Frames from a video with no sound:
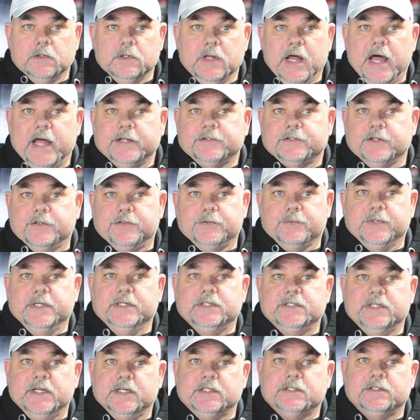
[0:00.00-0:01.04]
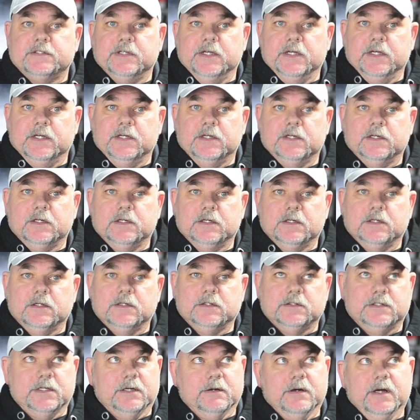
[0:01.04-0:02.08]
Not the 360.
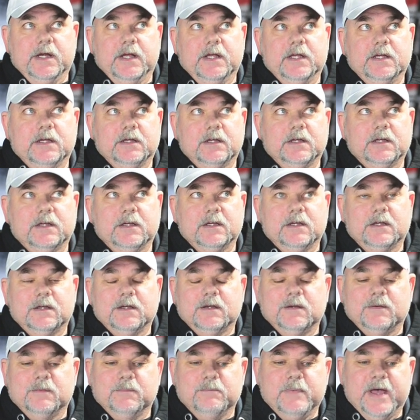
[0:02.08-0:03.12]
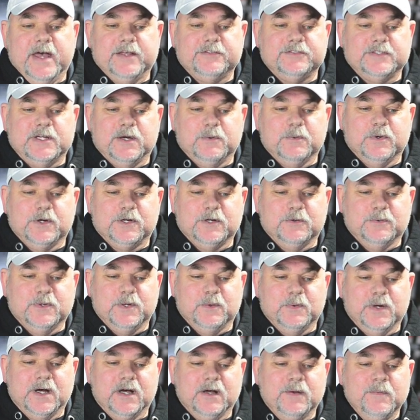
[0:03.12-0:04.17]
Is that right? My math's not working
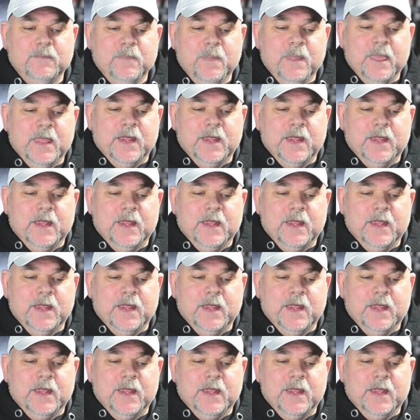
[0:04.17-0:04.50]
real well.